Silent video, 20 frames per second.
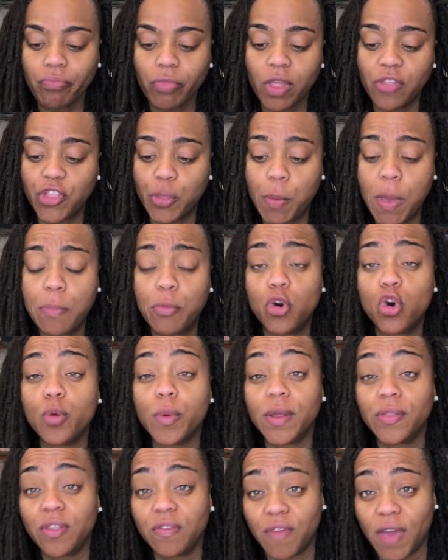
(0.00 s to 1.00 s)
The people who were
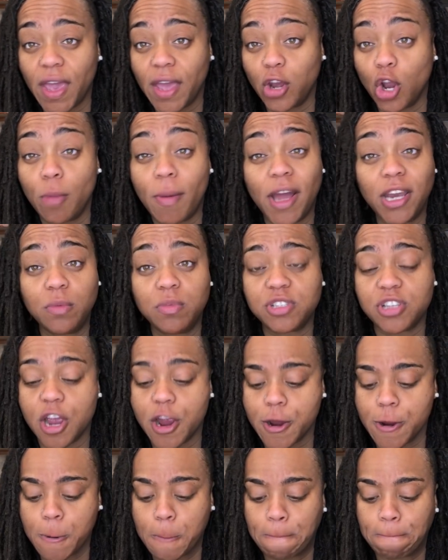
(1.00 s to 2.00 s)
in the van, nobody was
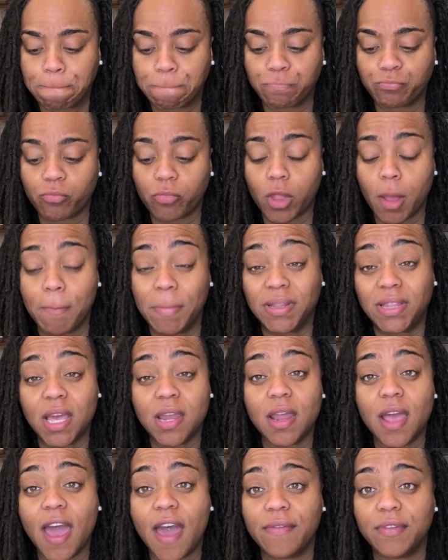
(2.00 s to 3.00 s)
hurt, but they
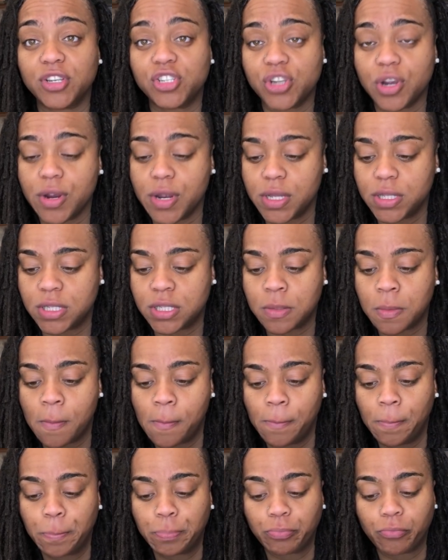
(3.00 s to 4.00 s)
didn't have insurance
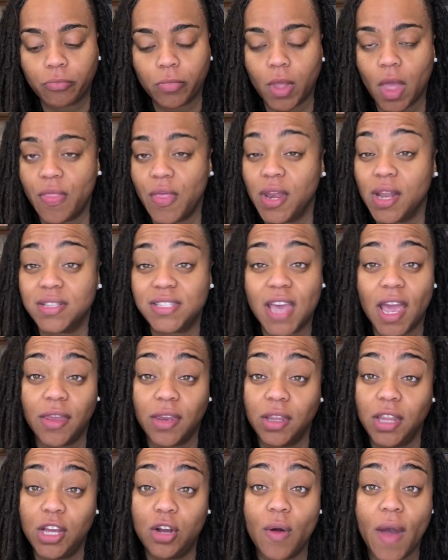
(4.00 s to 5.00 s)
and they didn't take any
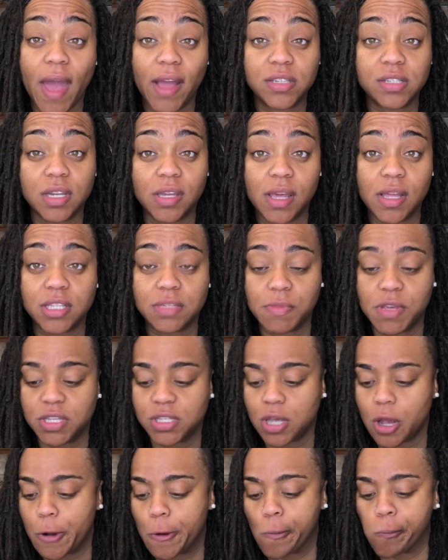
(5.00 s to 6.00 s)
legal action against me.
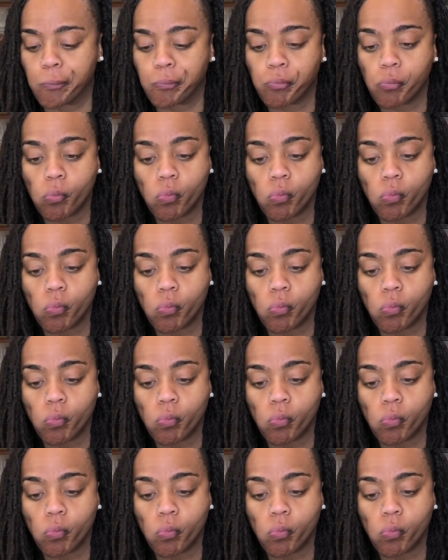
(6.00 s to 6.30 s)
So